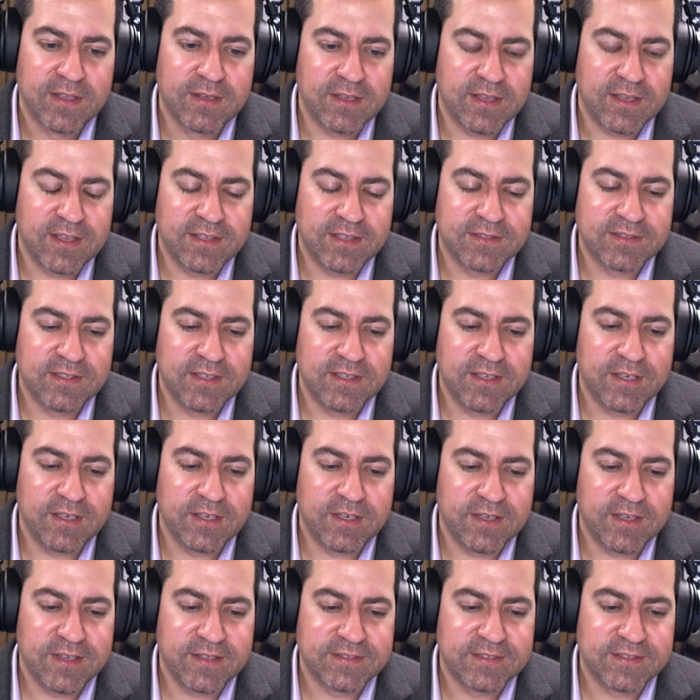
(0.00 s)
it,
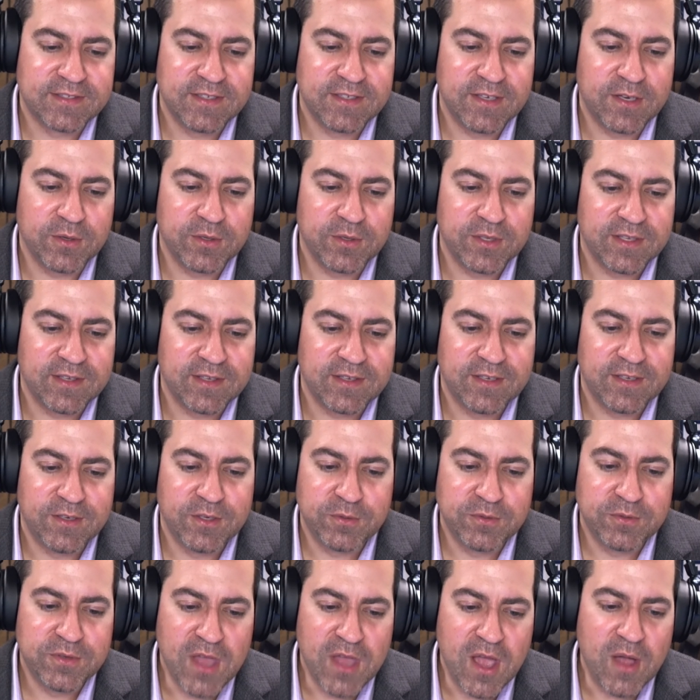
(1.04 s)
it, it you know
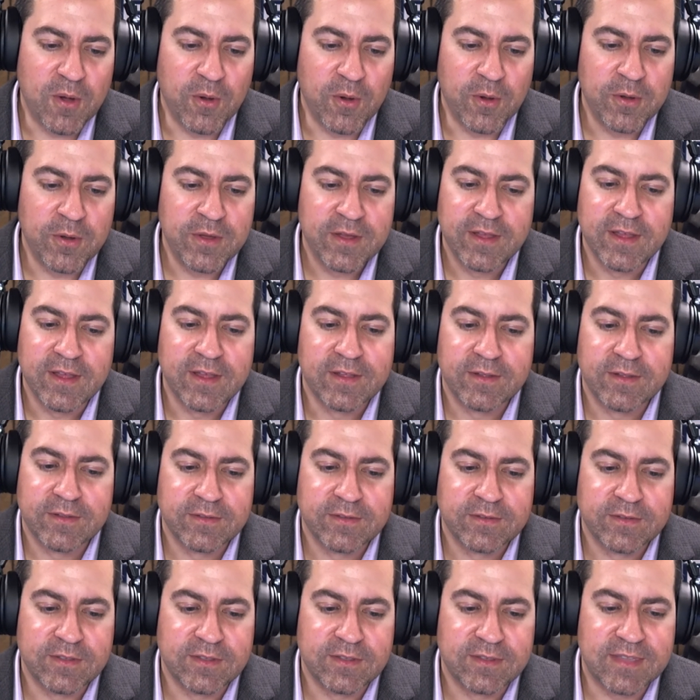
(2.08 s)
you know
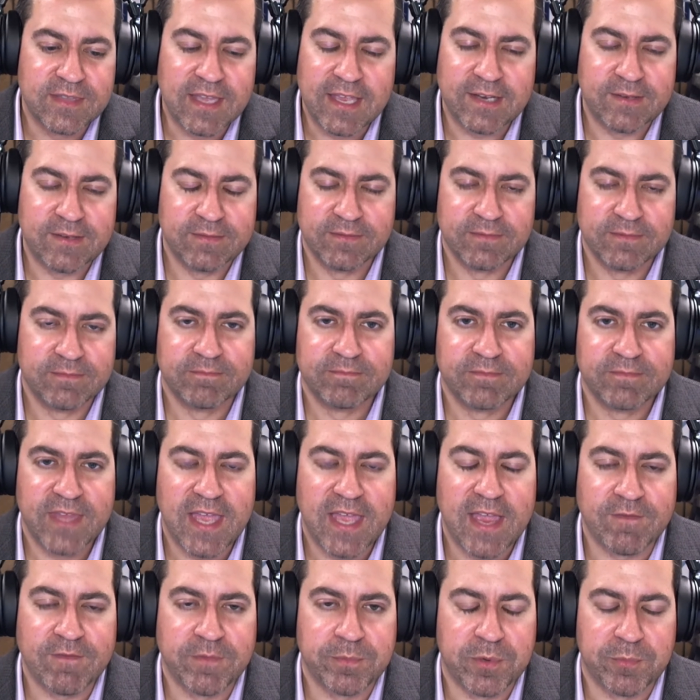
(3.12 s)
they
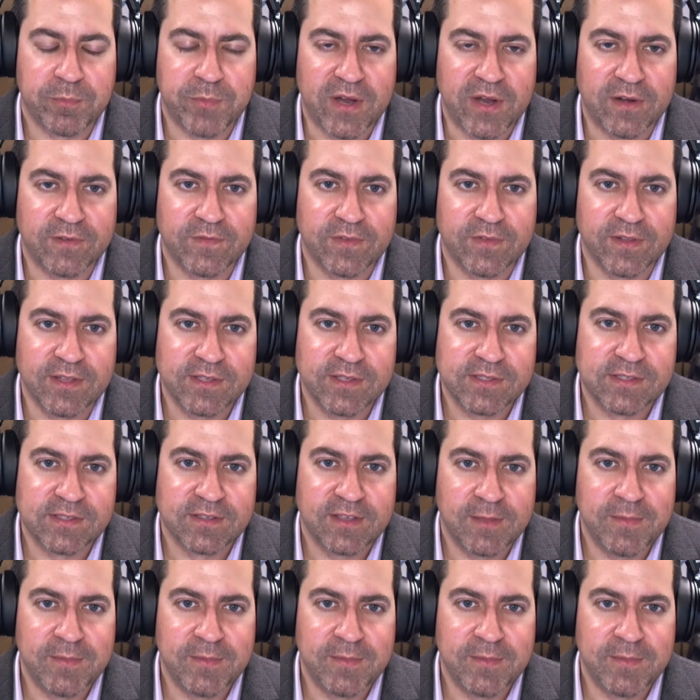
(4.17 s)
they haven't prepared for this.